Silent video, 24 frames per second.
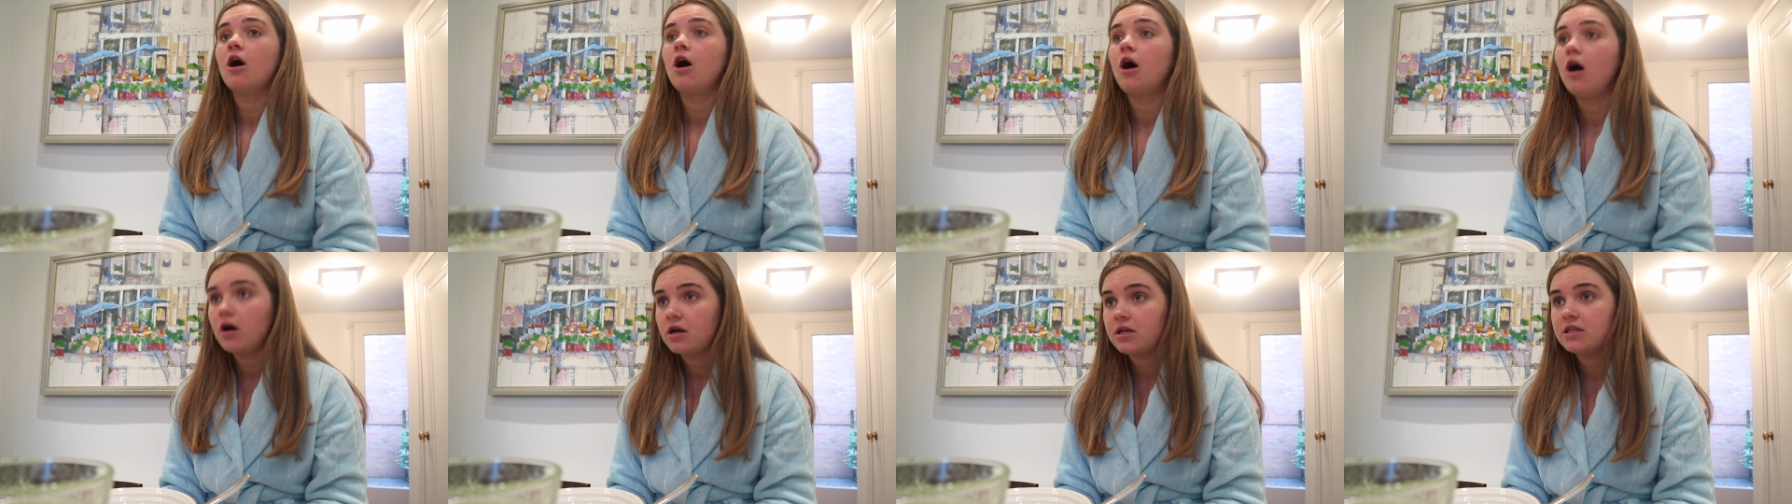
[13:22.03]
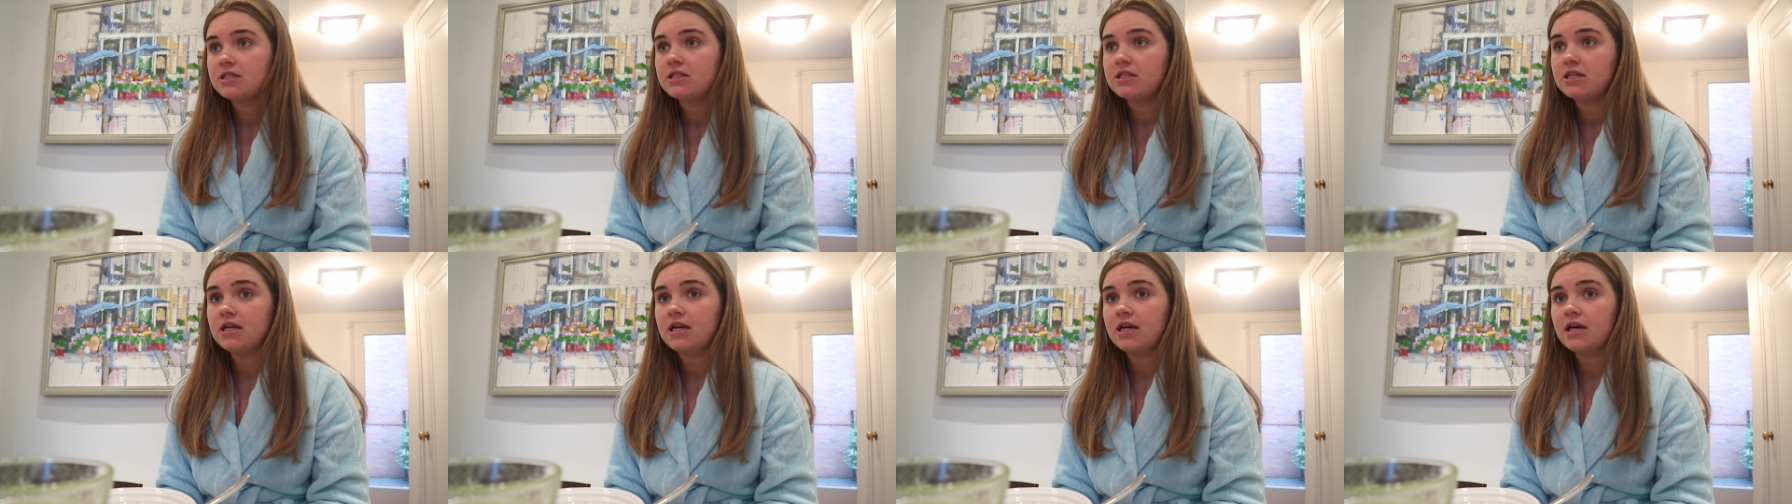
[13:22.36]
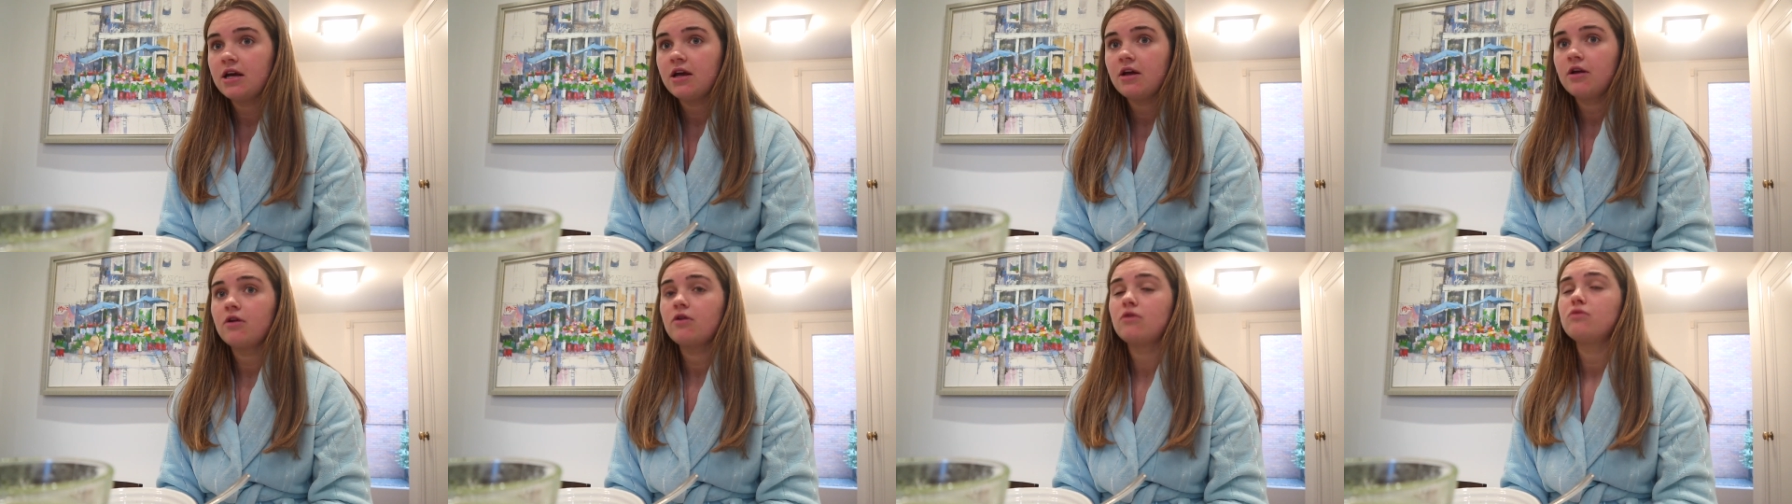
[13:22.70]
Honestly,
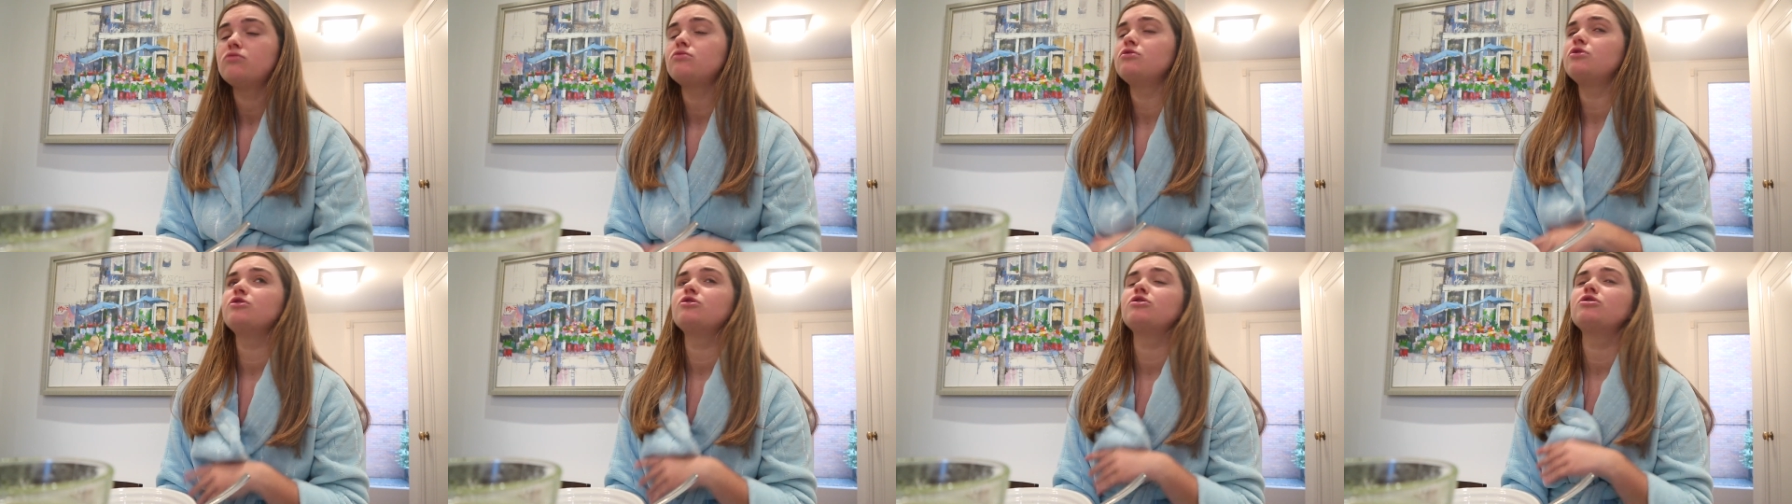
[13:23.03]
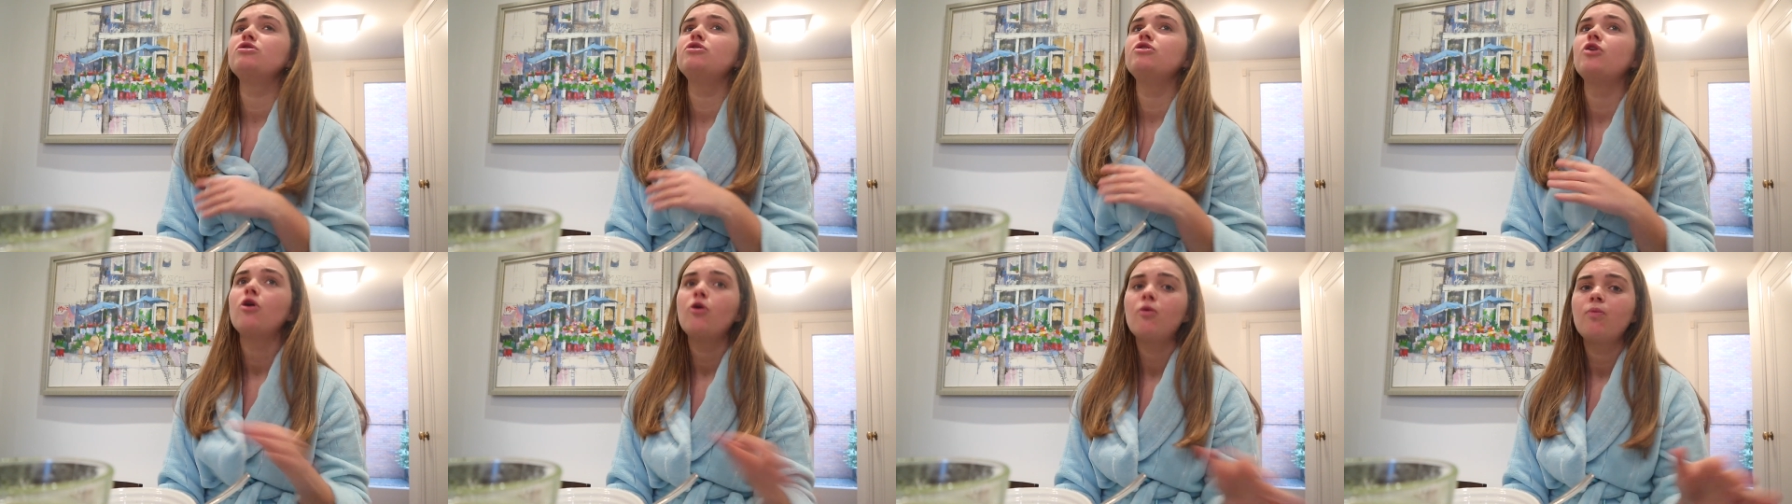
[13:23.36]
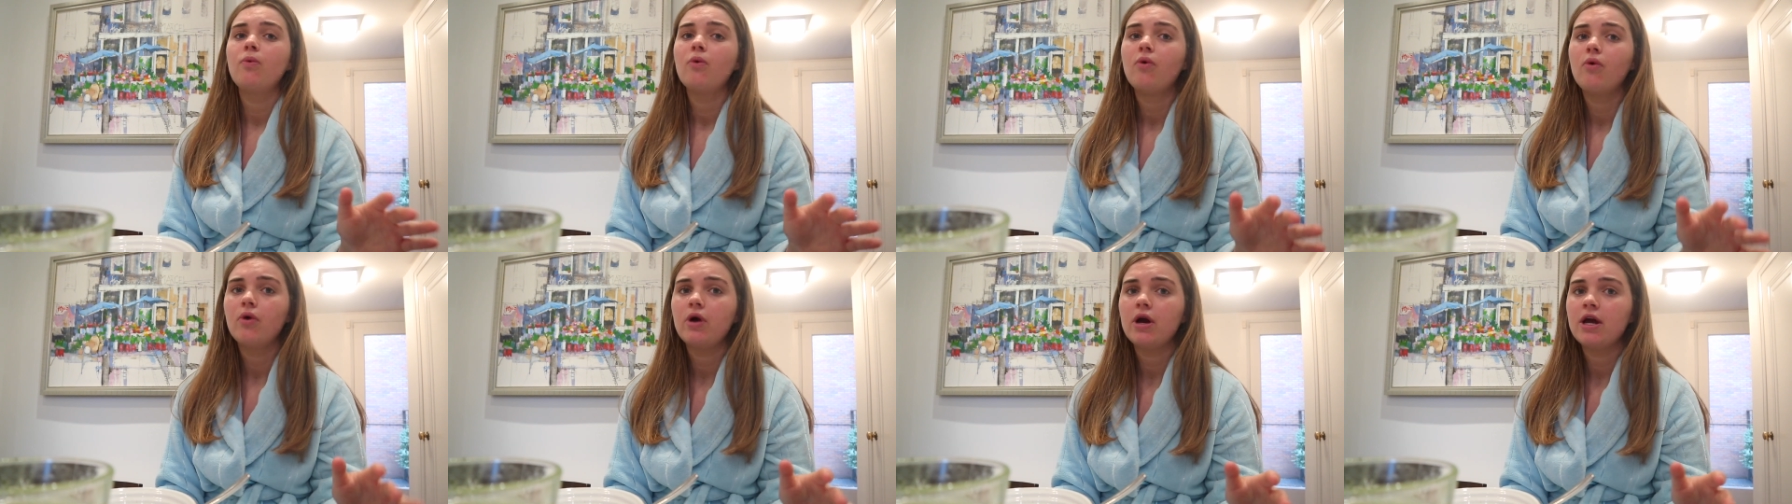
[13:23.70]
there's no
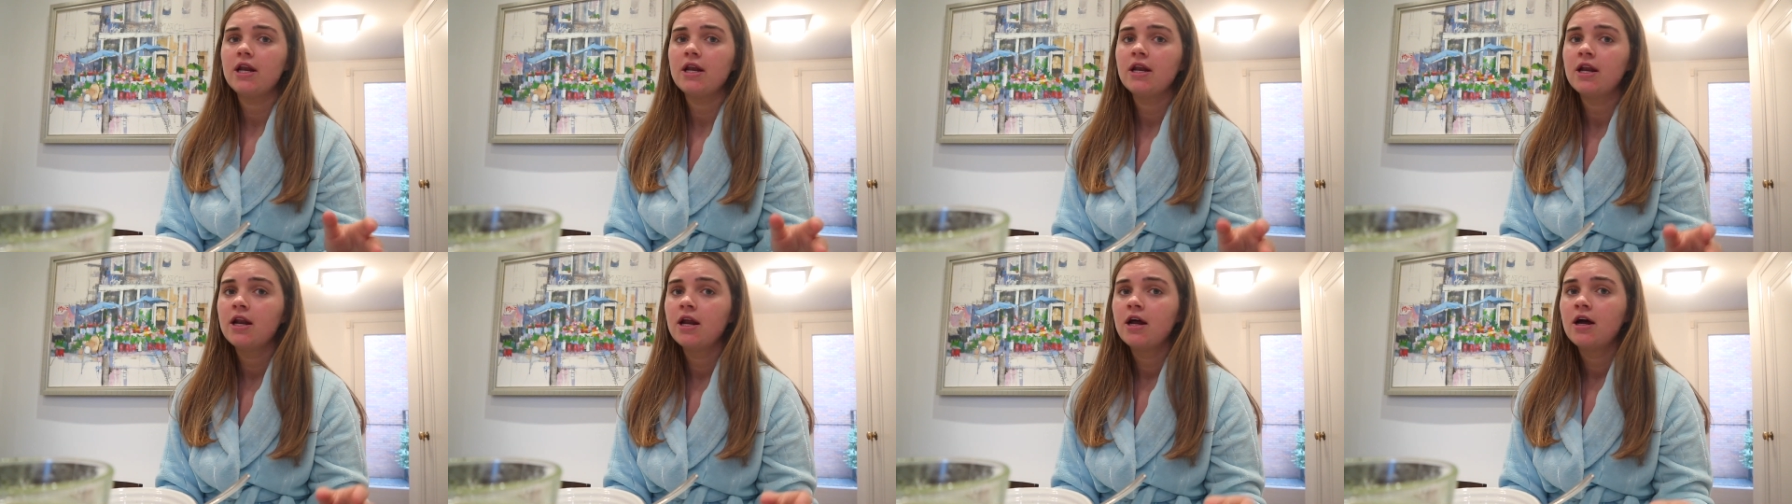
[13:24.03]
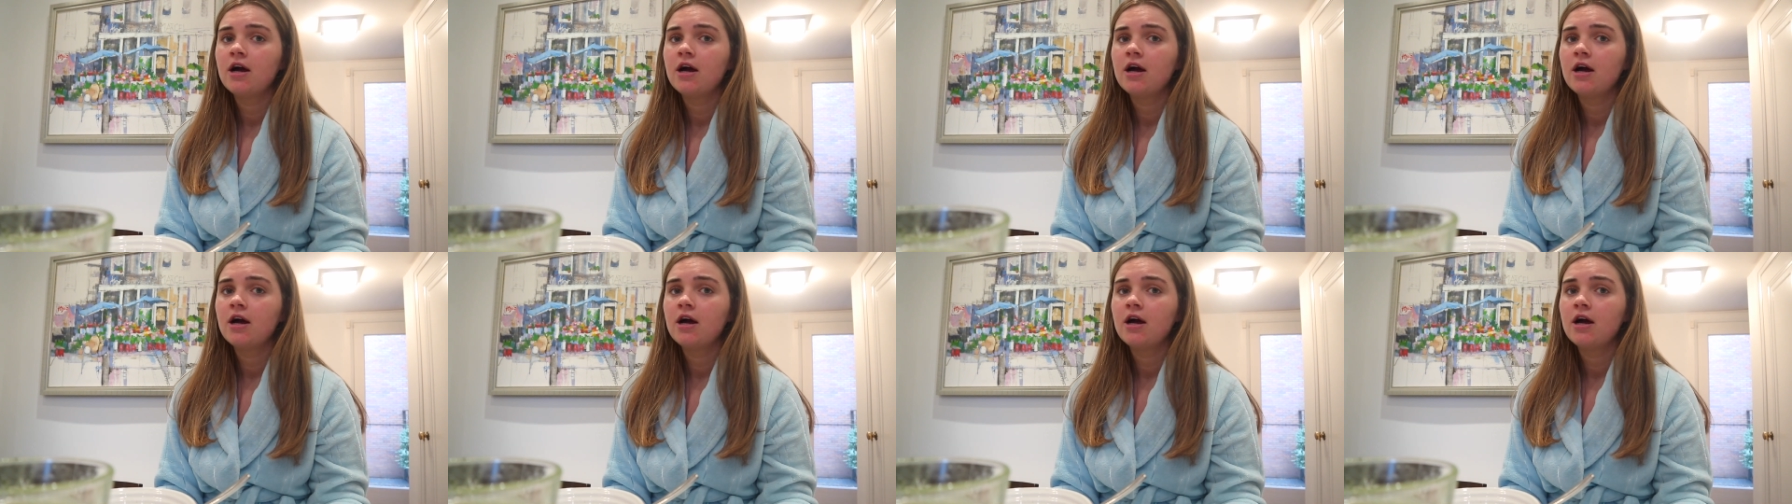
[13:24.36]
point